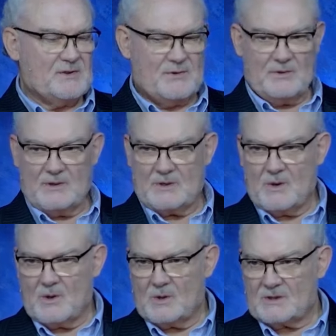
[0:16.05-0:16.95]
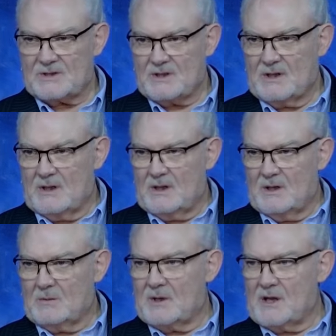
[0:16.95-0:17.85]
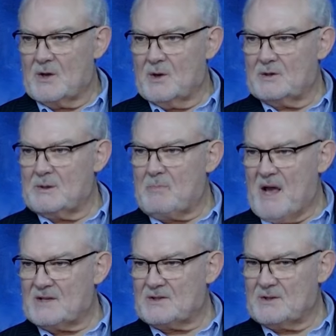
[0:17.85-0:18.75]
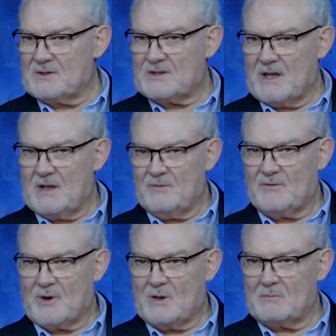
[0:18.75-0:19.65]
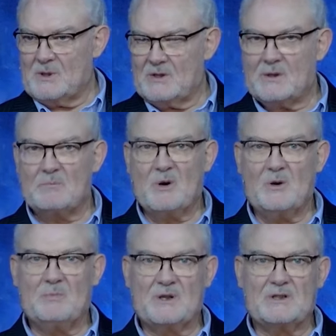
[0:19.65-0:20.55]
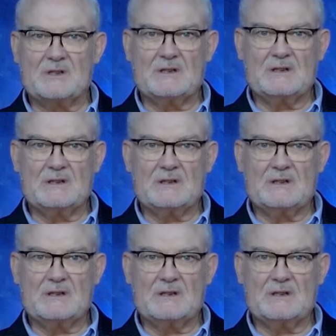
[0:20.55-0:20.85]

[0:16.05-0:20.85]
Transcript: through the doors when he heard the pastor say from the pulpit,